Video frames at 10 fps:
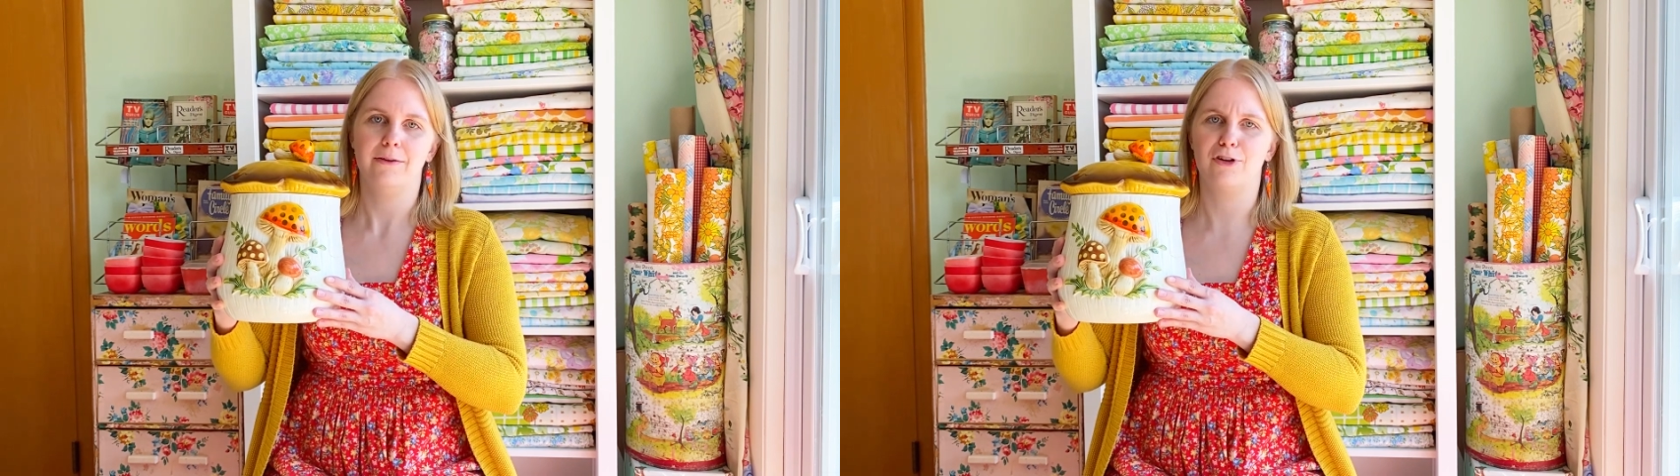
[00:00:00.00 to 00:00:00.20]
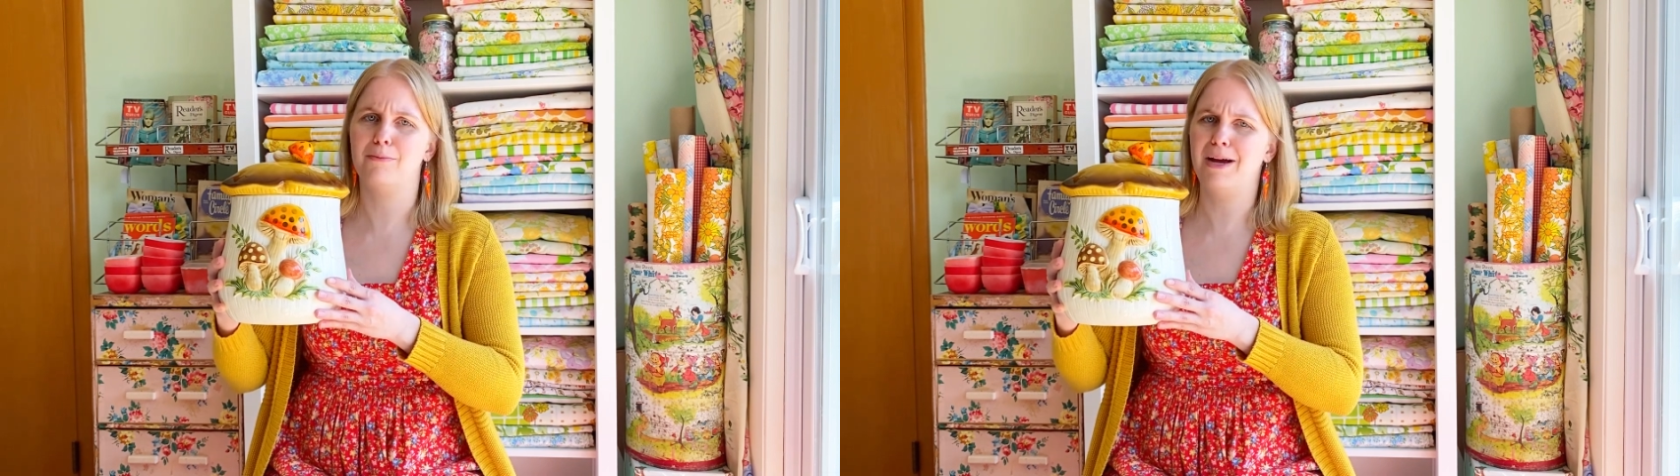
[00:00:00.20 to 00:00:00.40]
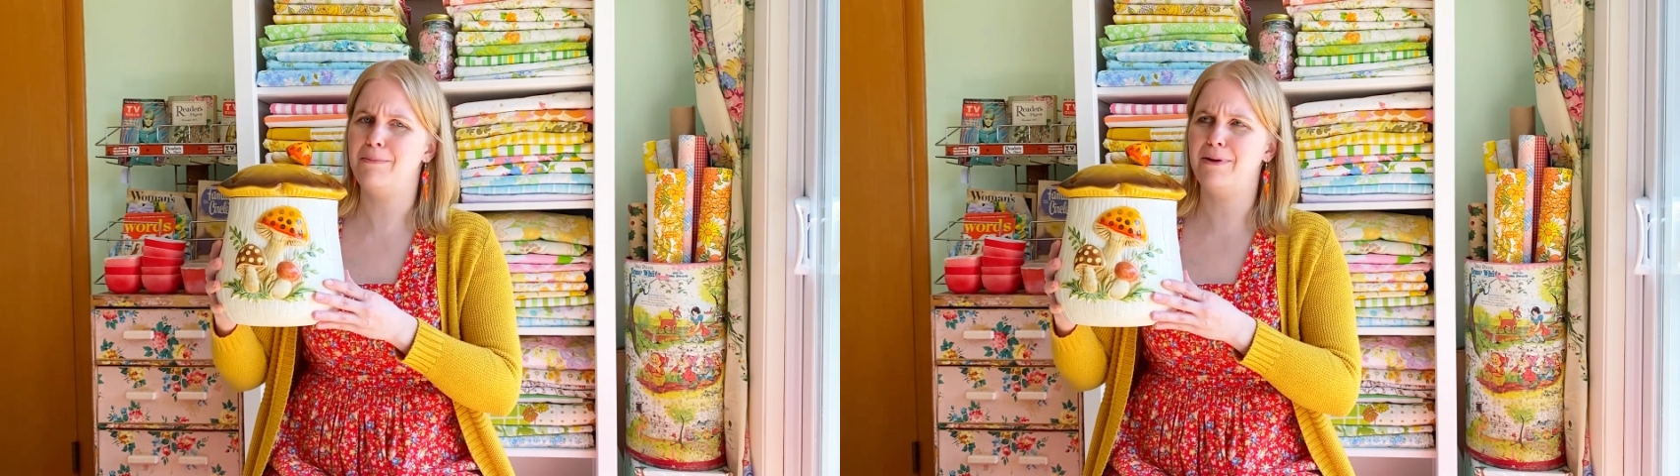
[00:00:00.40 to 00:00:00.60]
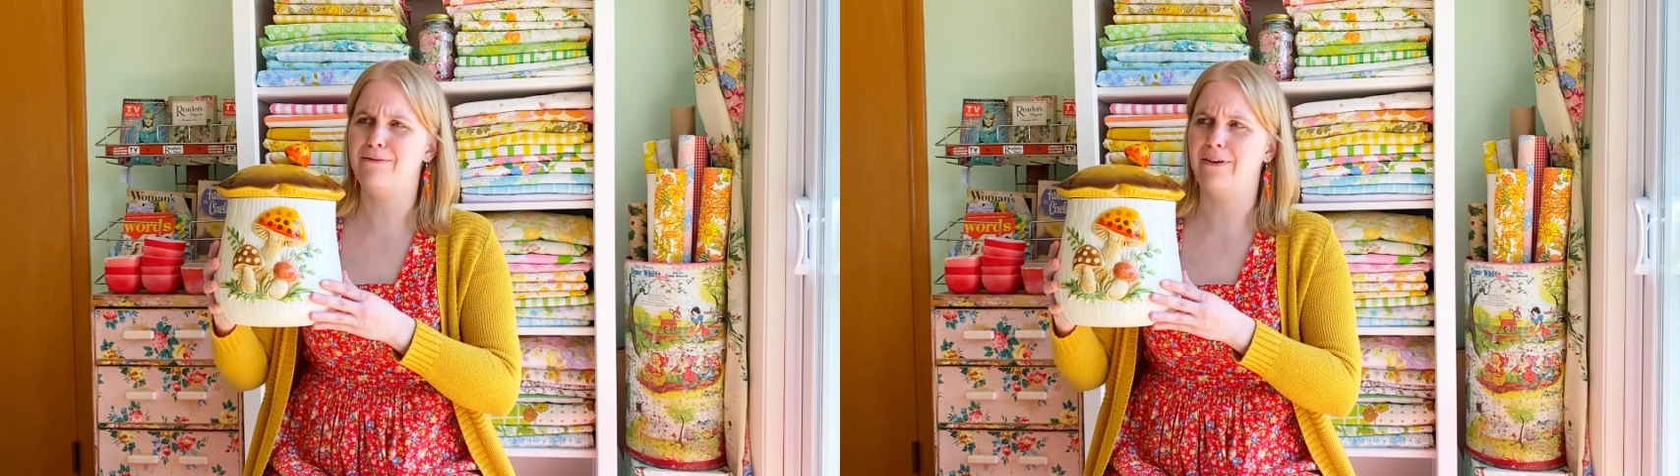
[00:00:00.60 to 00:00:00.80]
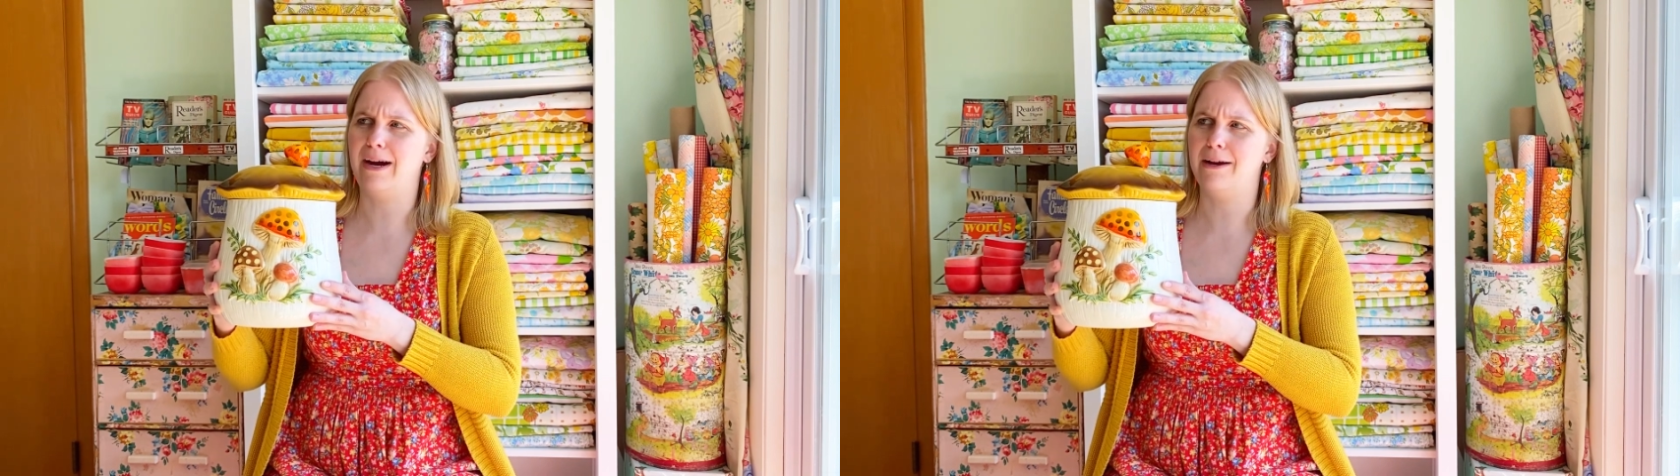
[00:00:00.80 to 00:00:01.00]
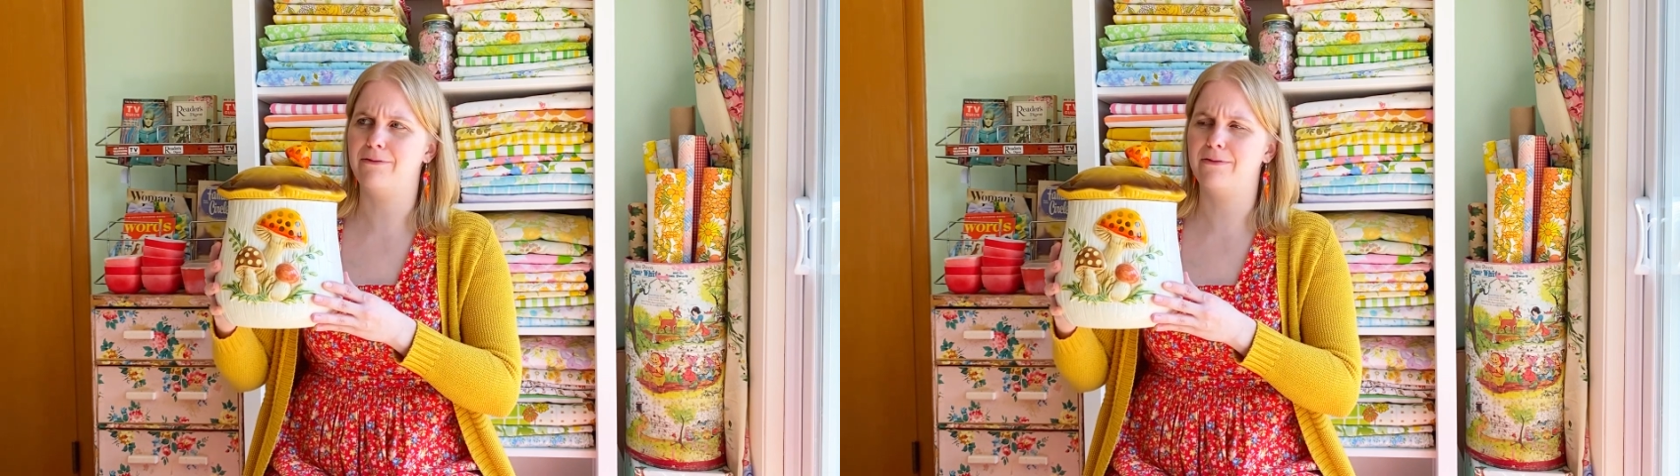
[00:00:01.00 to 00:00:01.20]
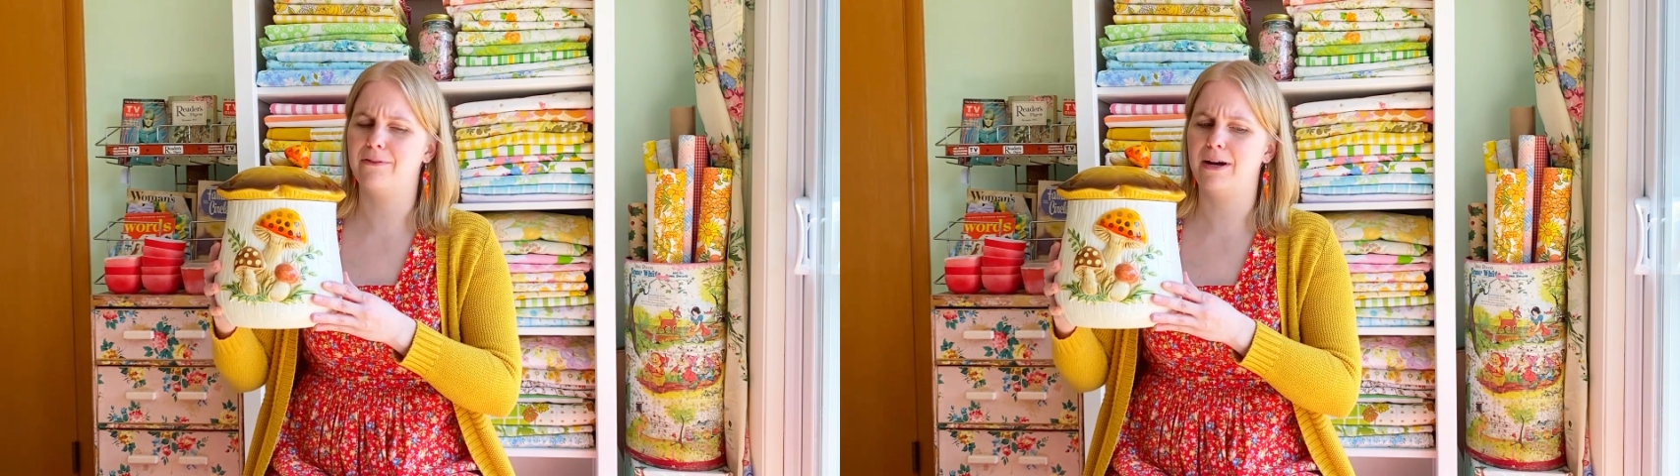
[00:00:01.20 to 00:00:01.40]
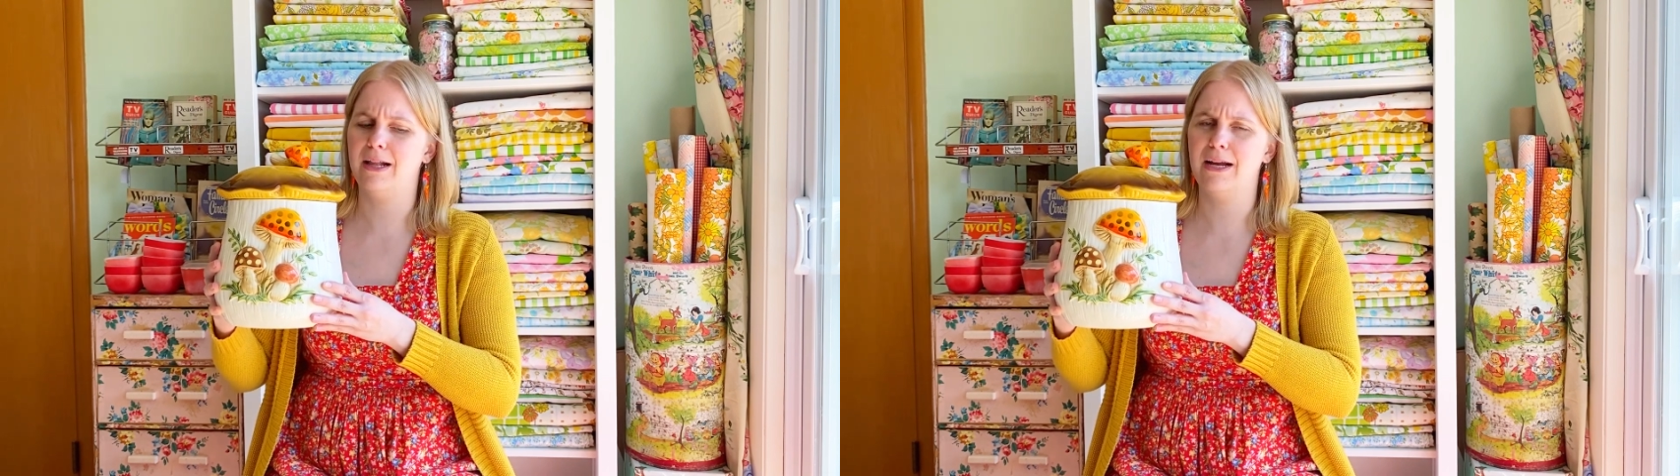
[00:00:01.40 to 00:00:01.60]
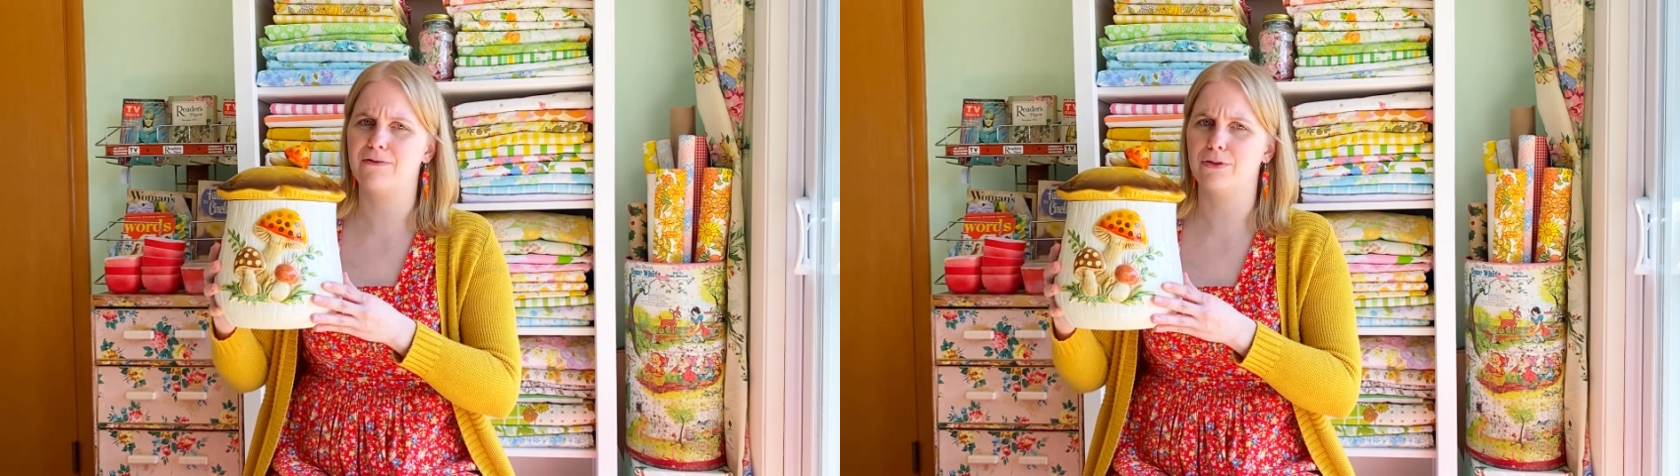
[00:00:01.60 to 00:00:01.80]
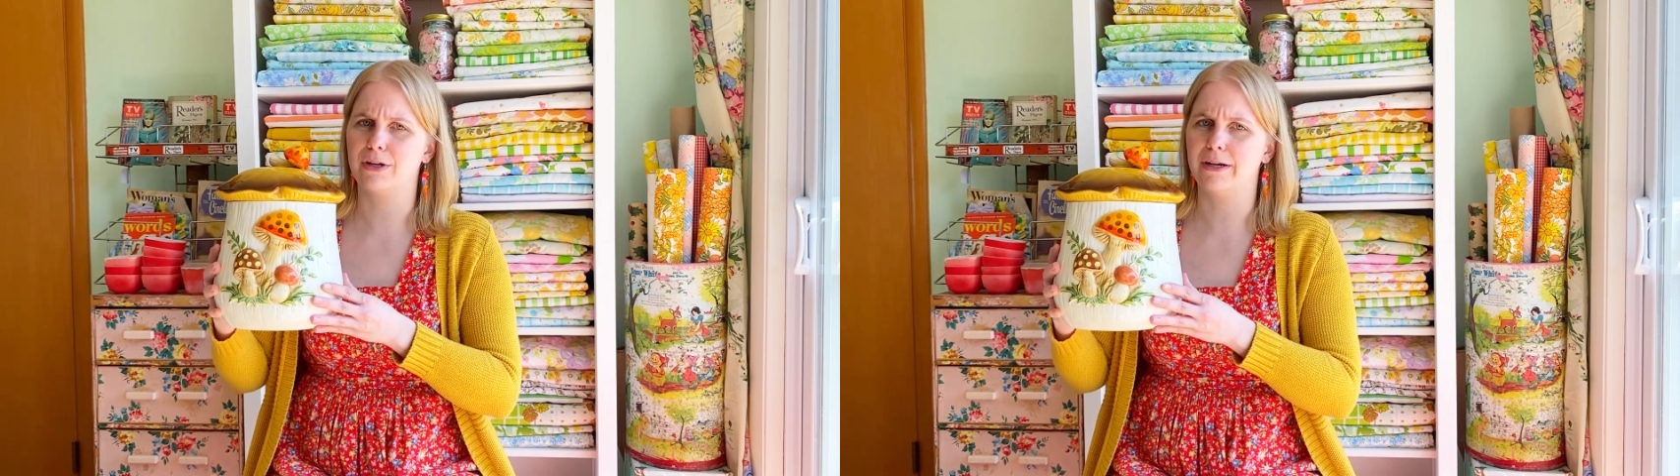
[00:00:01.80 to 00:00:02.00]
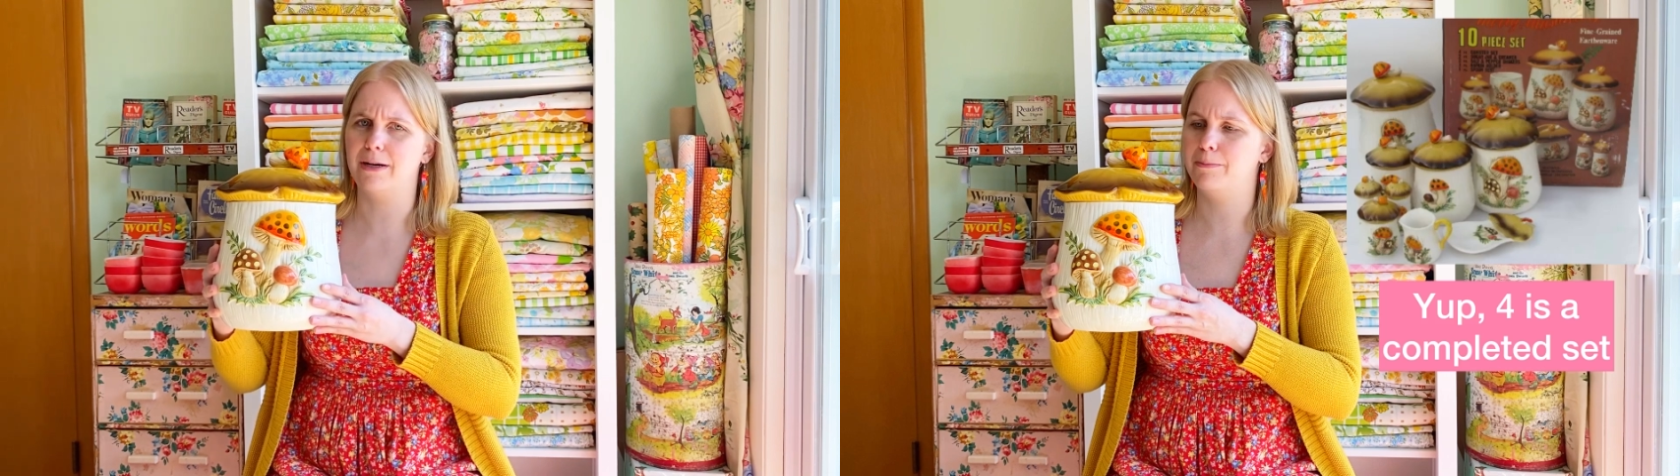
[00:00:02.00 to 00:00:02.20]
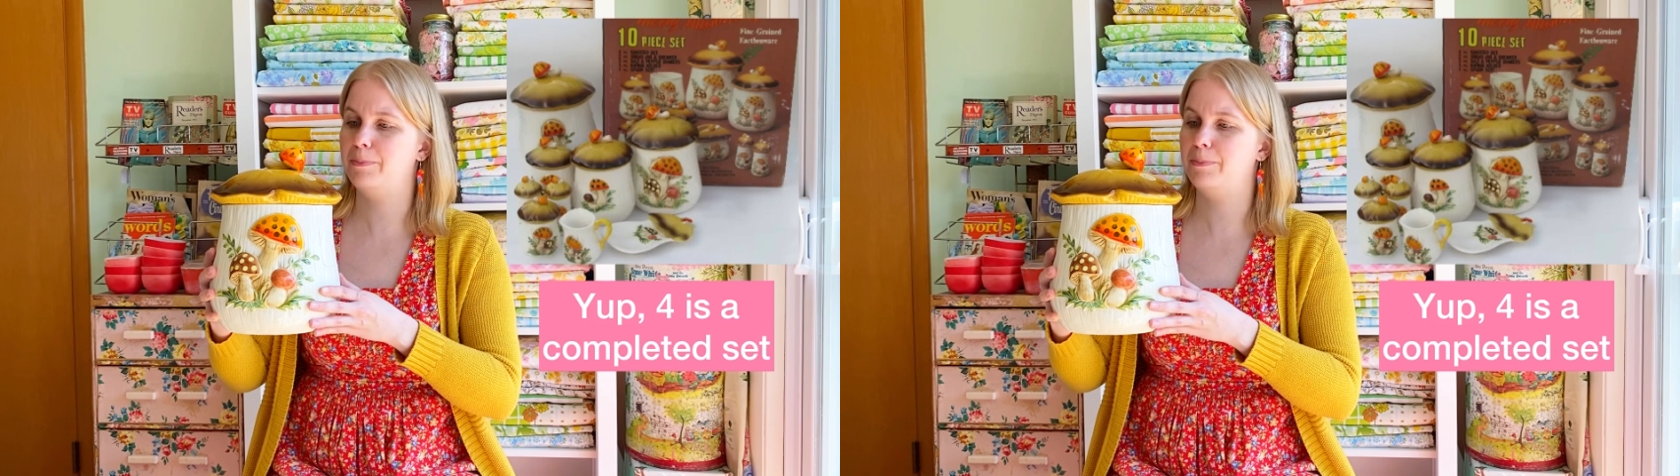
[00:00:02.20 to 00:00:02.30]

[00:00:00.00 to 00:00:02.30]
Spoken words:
There might be 5. I'll have to look it up.